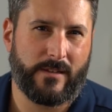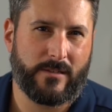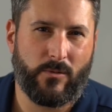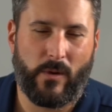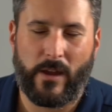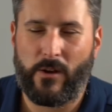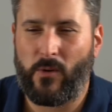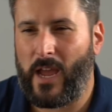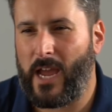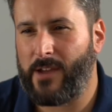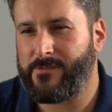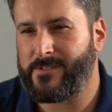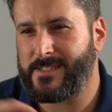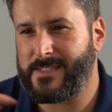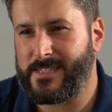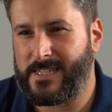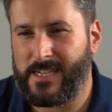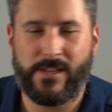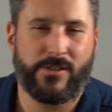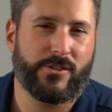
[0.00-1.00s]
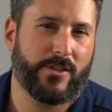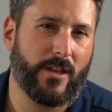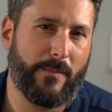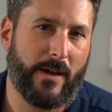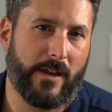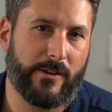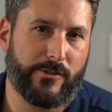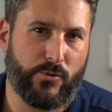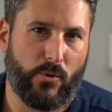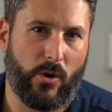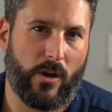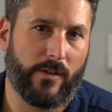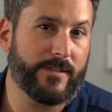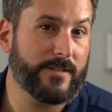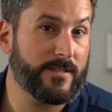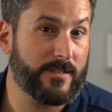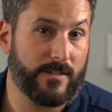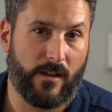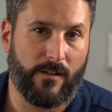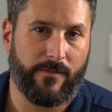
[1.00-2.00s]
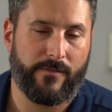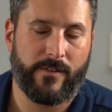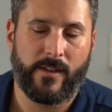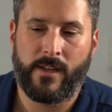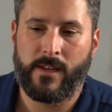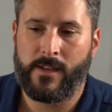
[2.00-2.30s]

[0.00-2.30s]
So I don't have to teach them how to do all this stuff.